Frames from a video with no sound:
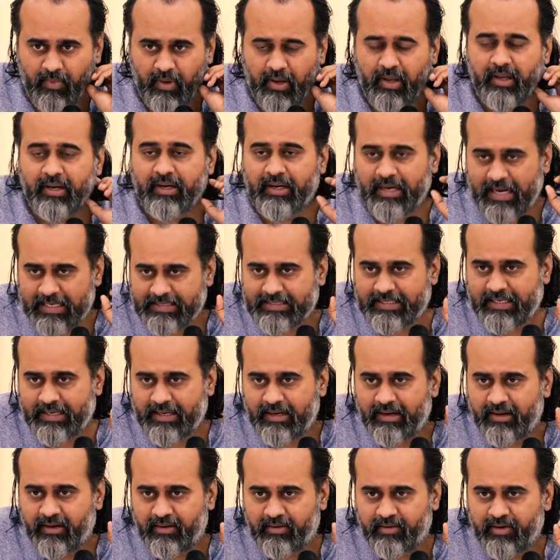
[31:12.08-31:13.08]
In
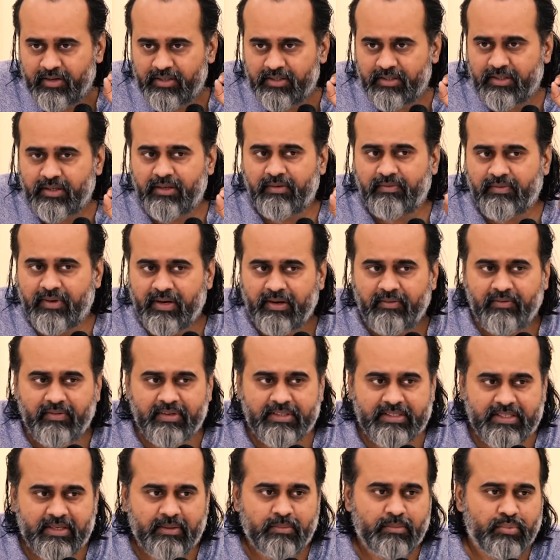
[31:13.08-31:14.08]
classical literature, when we
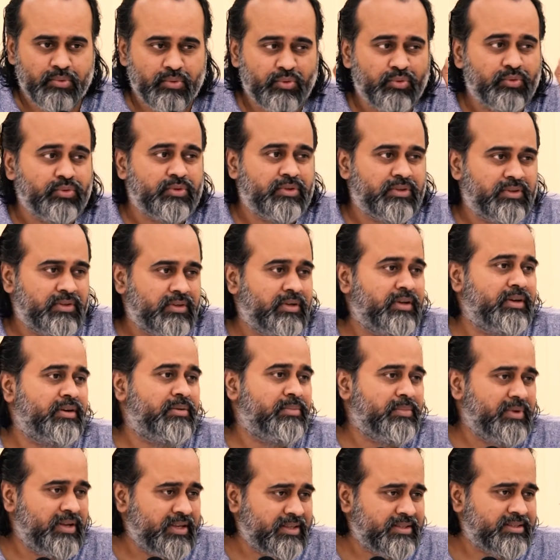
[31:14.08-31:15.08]
say bhut, it
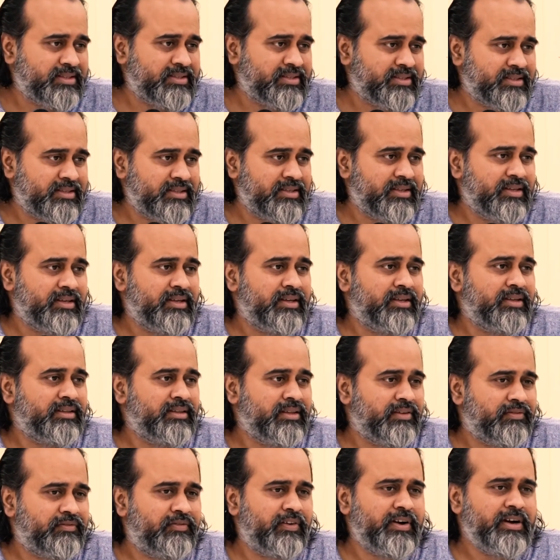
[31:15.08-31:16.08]
means
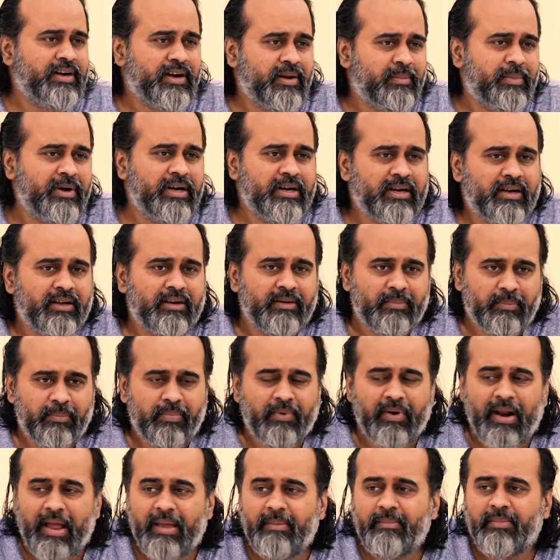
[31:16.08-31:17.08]
the fundamental,
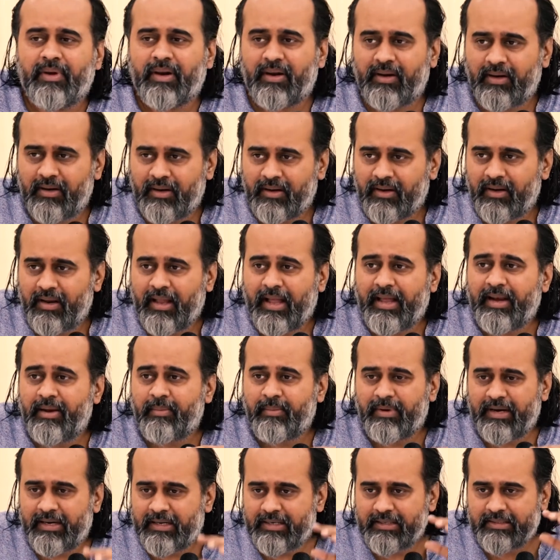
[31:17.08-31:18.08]
primal
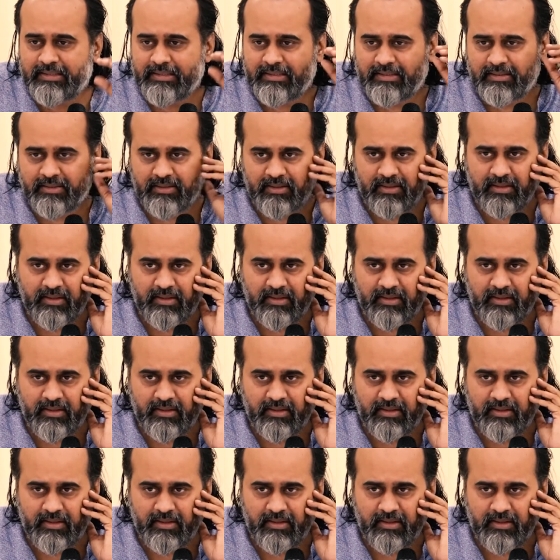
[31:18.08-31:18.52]
elements.